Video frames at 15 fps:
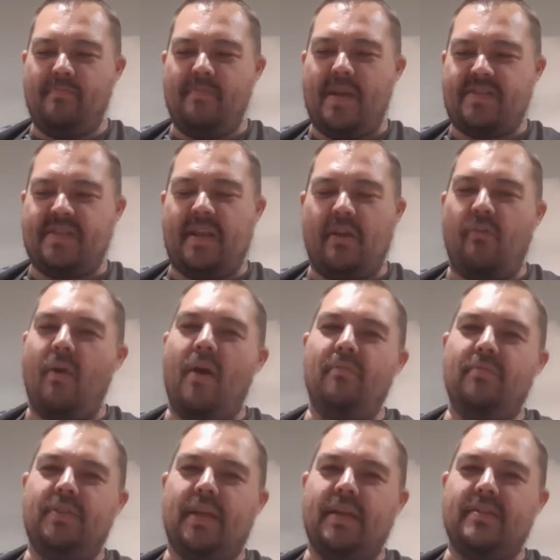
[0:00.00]
messing around
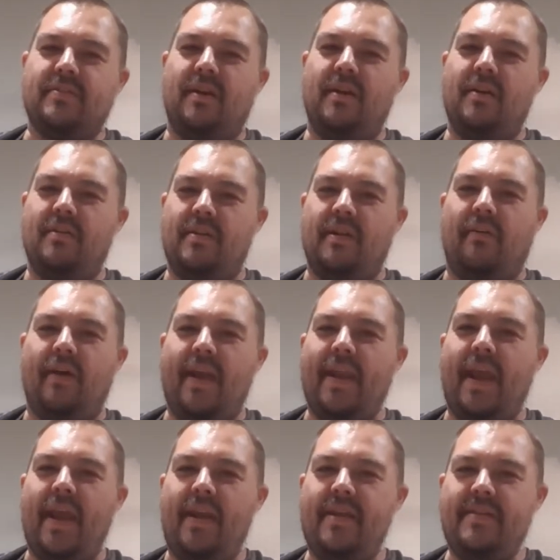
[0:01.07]
with the guitar in the late
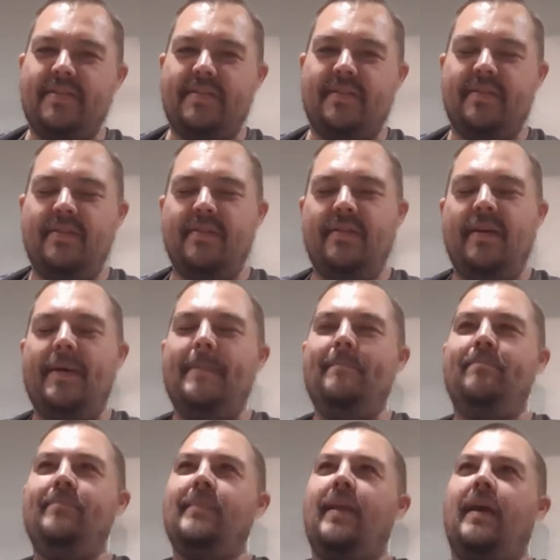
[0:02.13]
80s,
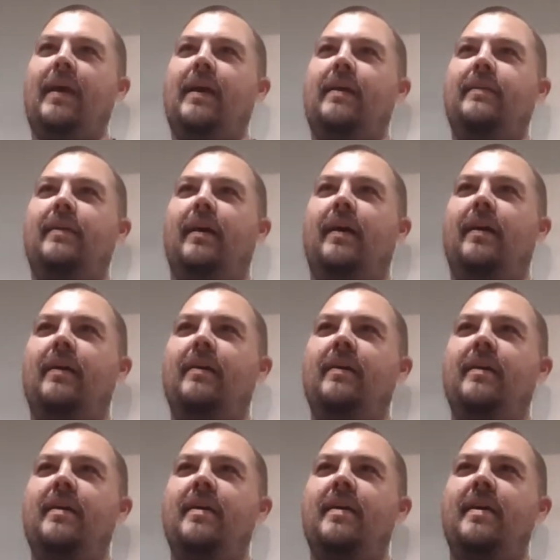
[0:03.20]
and
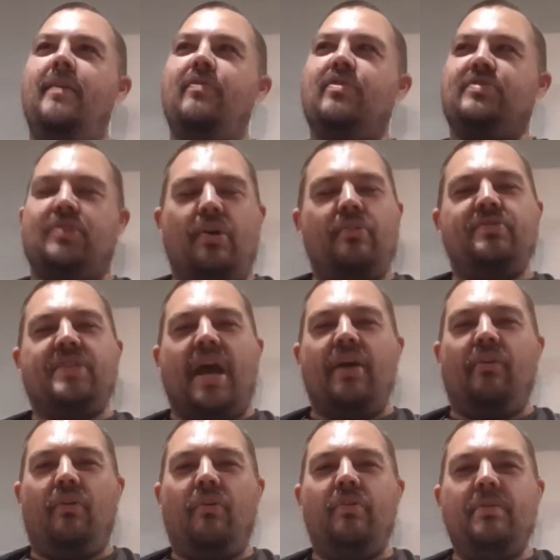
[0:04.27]
the songs I
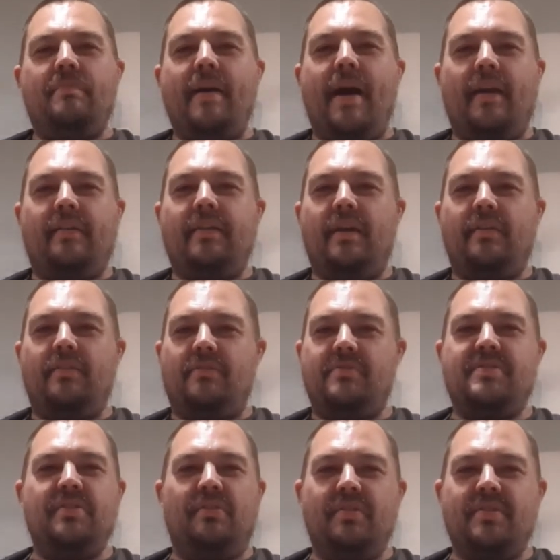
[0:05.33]
learned back then are
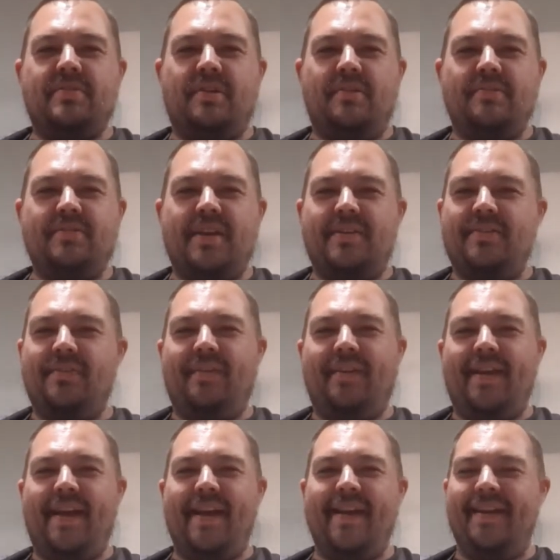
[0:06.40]
still the songs I know
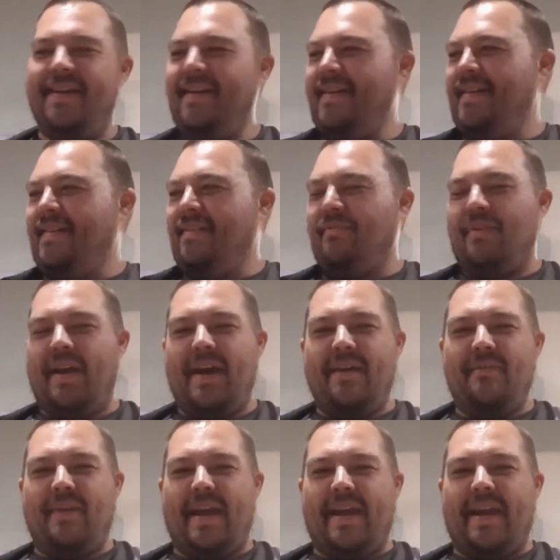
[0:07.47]
today. When
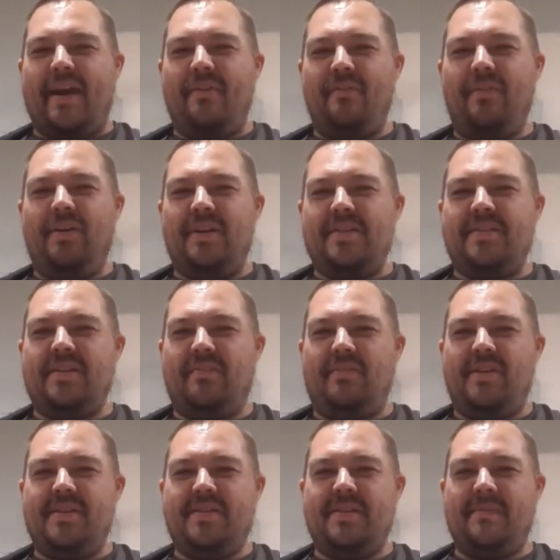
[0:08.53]
I got really
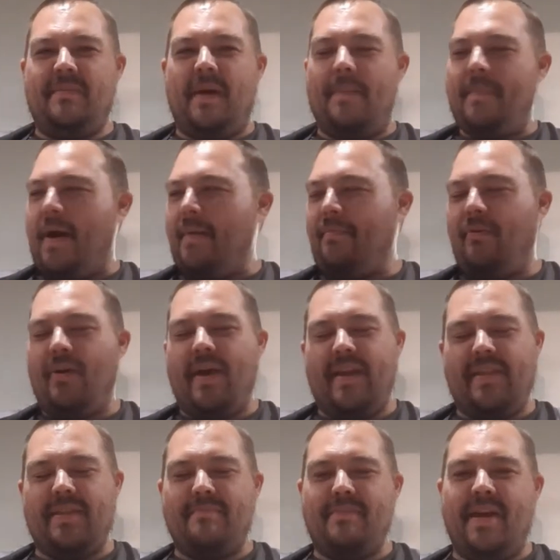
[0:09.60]
serious about
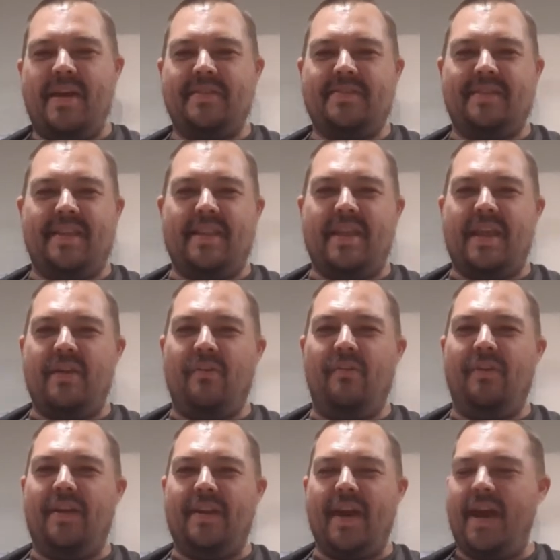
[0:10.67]
playing the bass in the
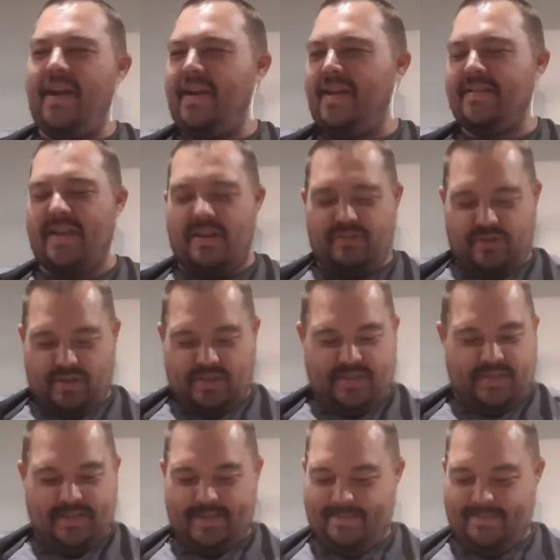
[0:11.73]
early 90s, I just